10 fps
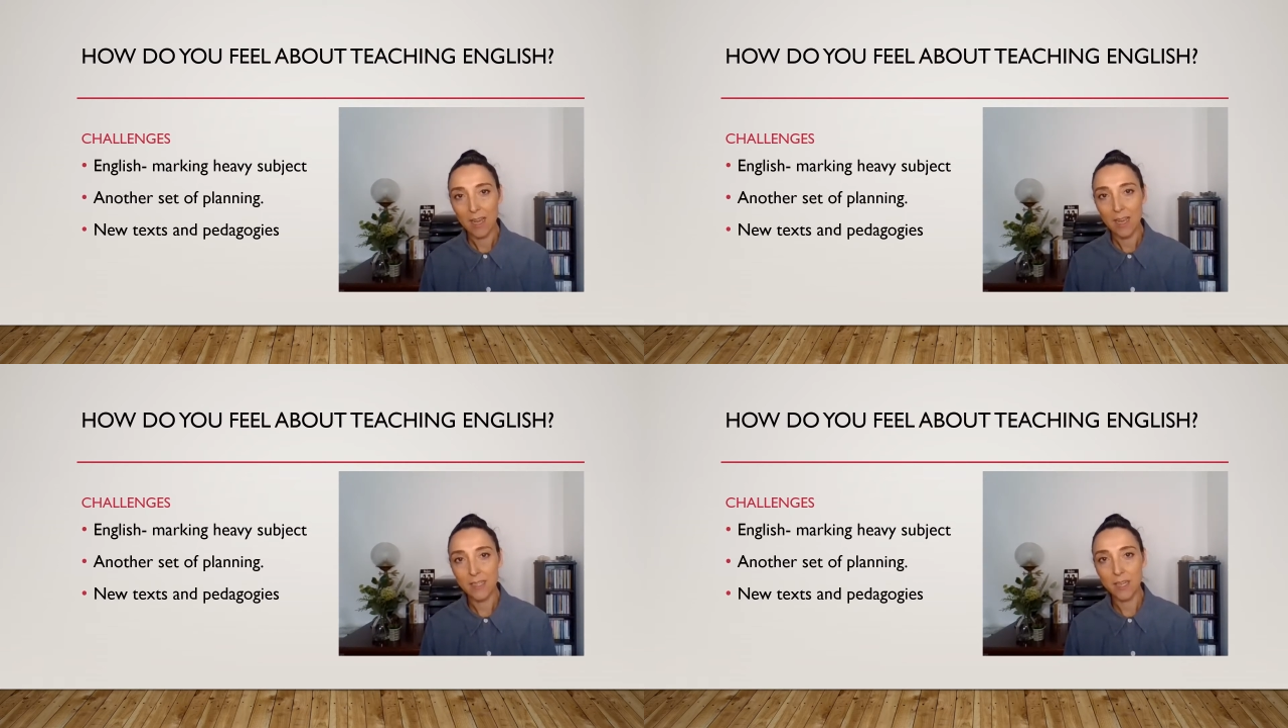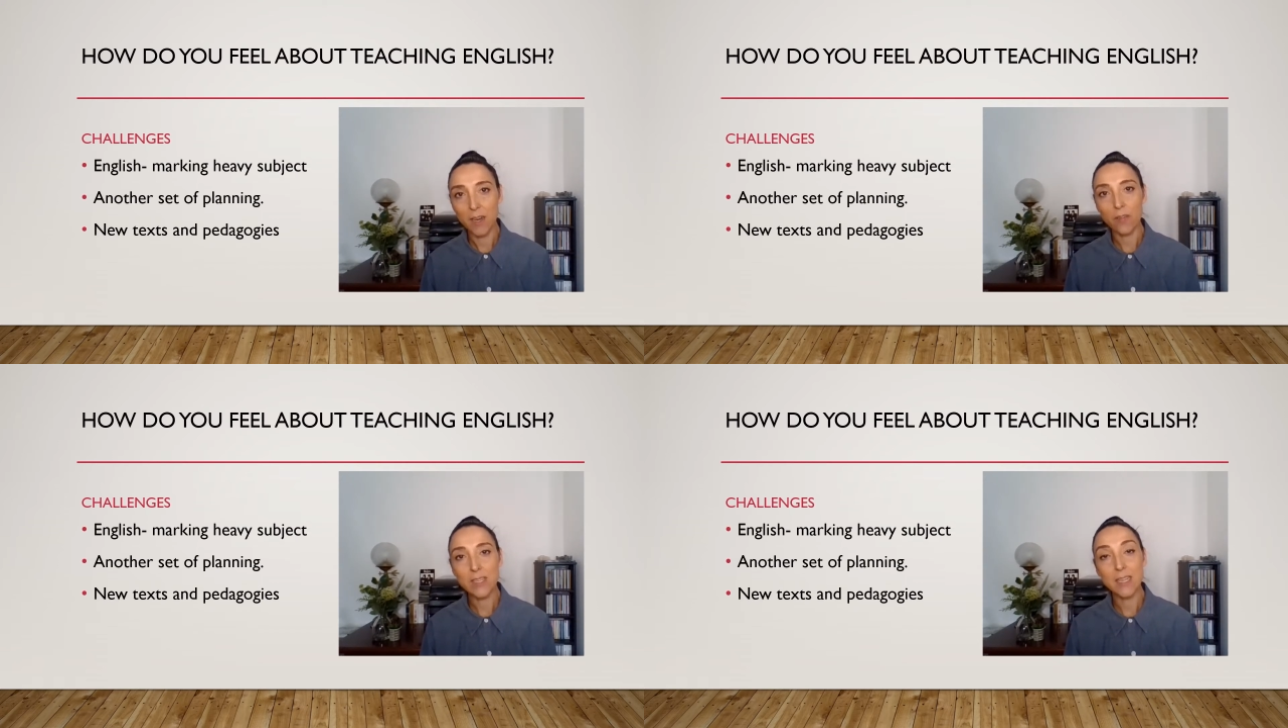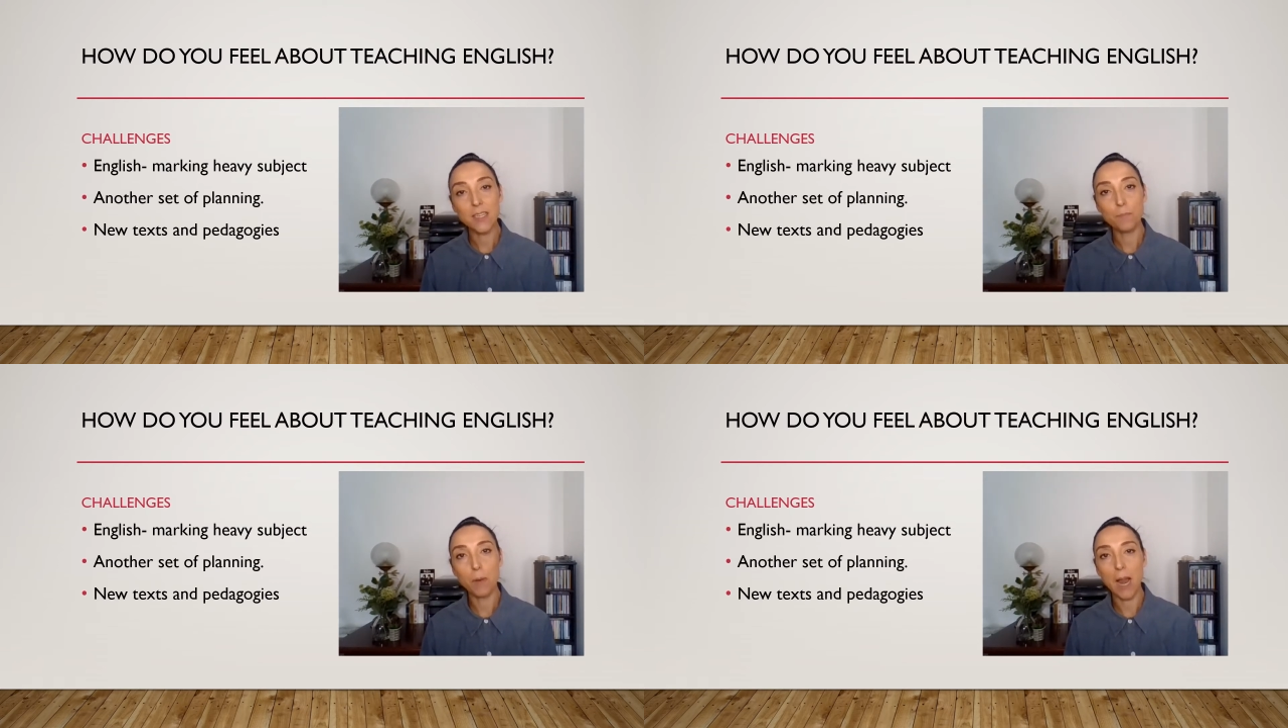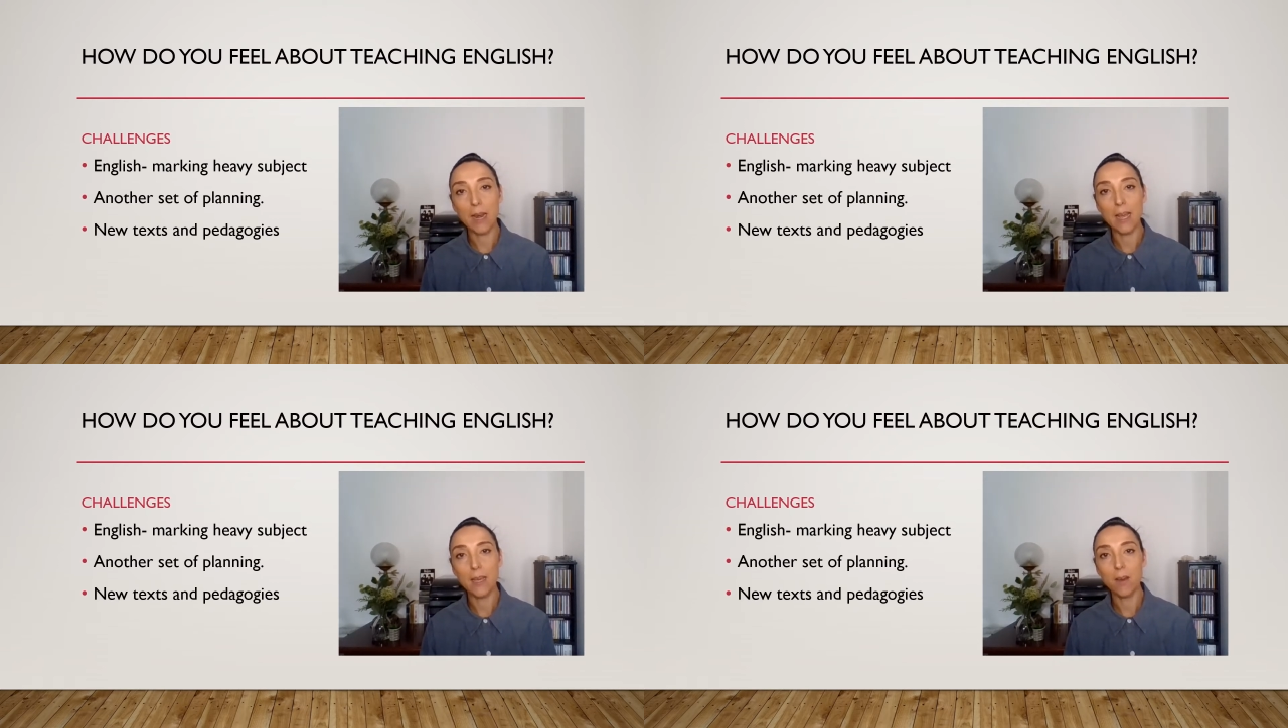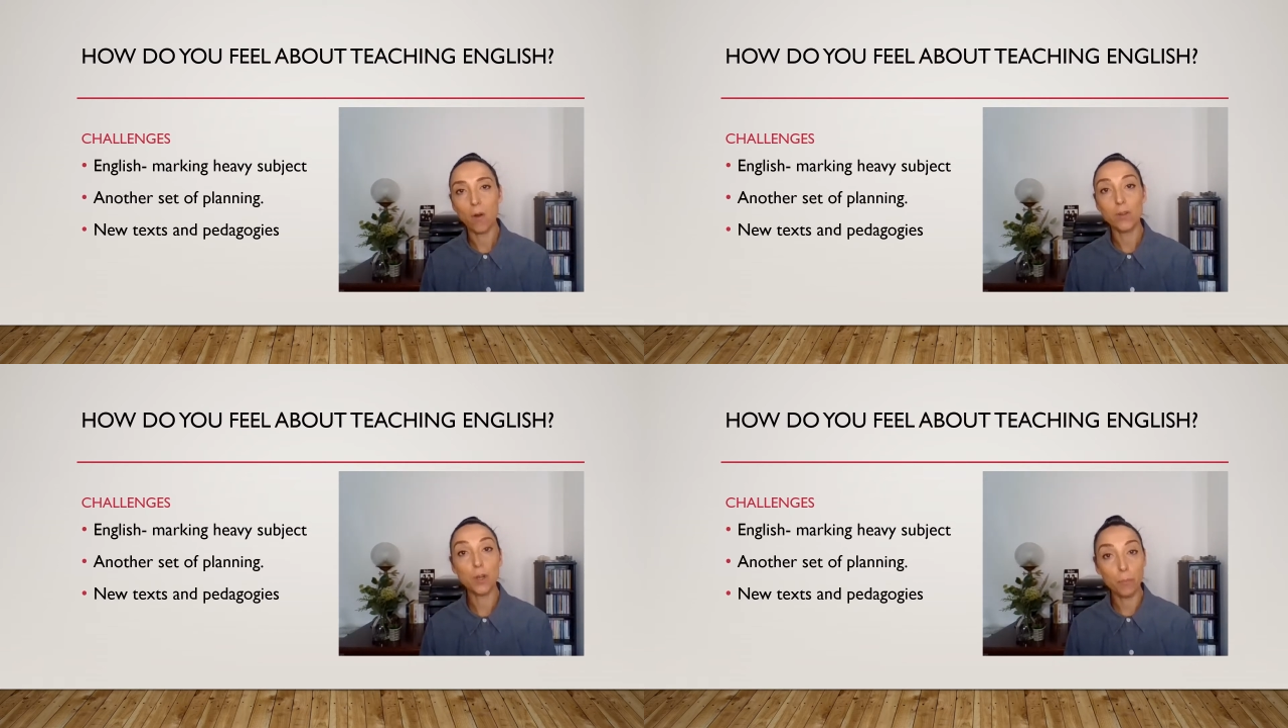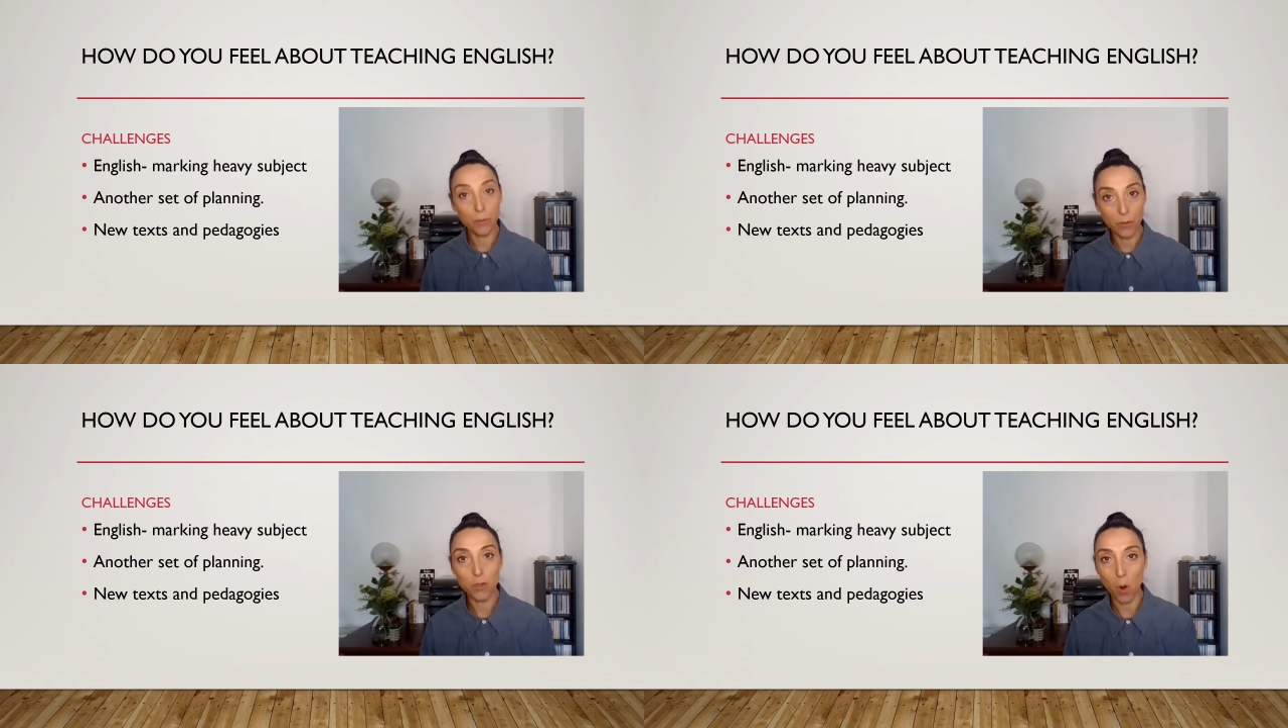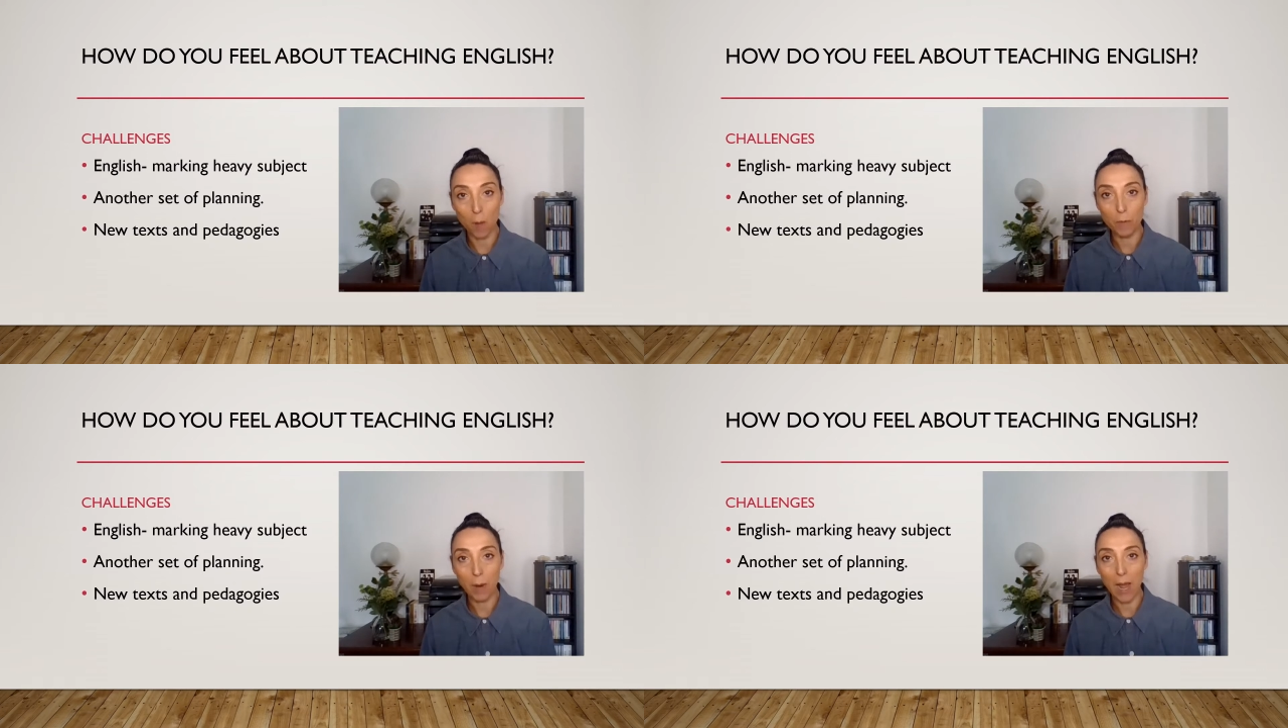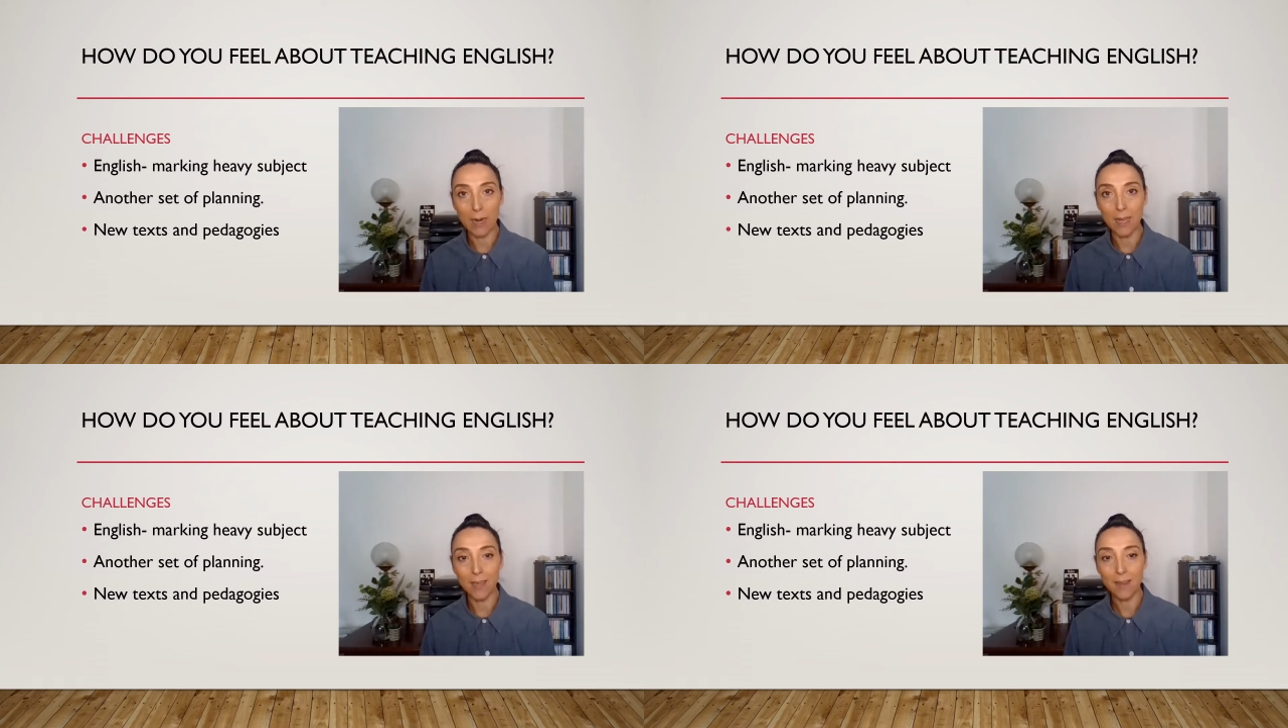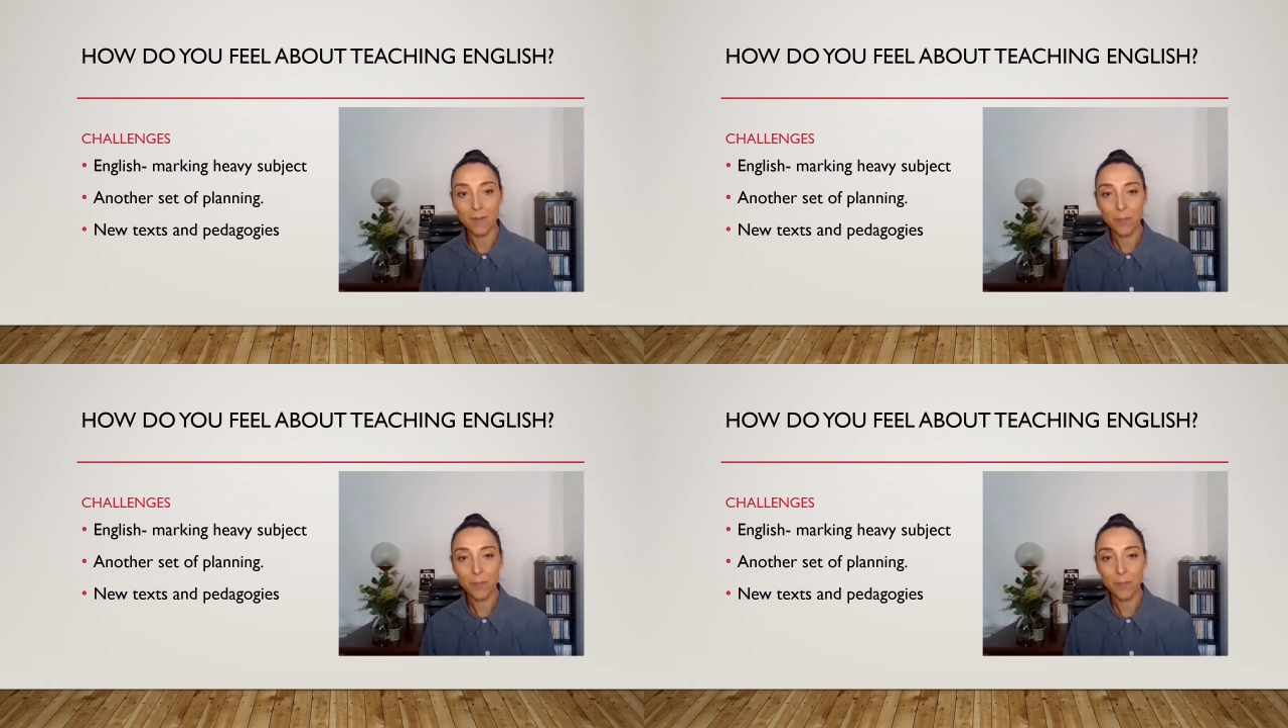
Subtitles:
It's another set of planning on top of your drama planning.